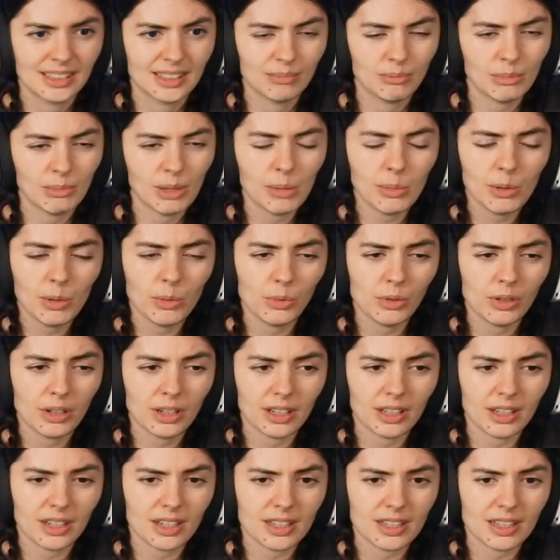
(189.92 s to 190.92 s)
Maybe we're
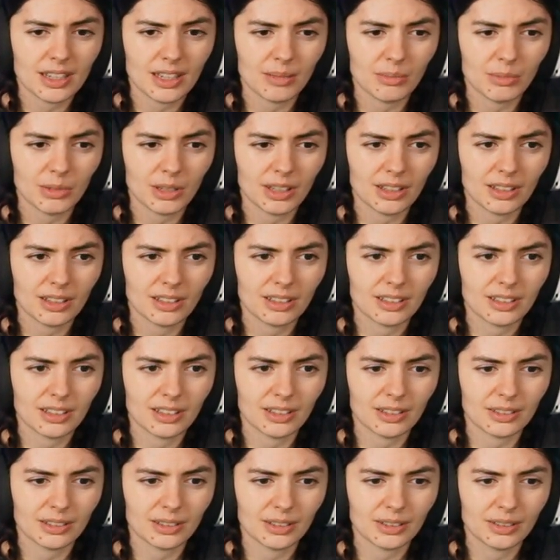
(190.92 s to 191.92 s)
not going to see him yet. I
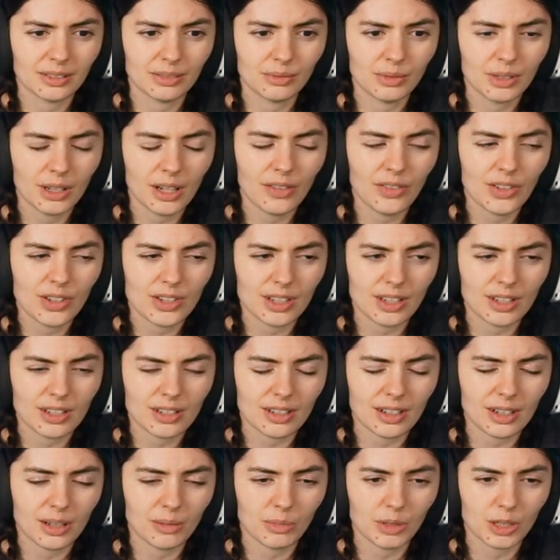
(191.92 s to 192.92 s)
don't know. We obviously
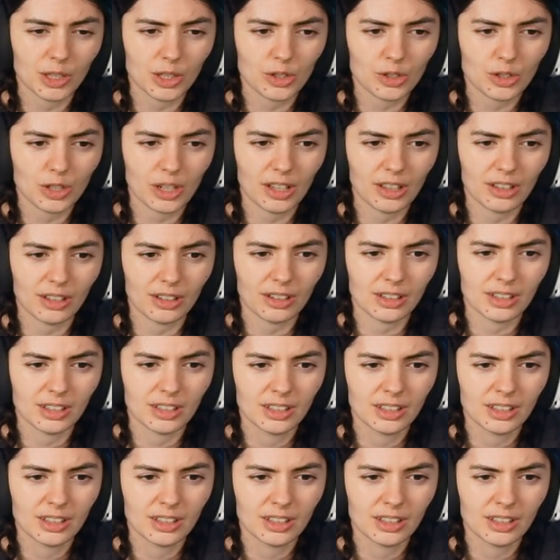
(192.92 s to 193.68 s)
saw him in the trailer.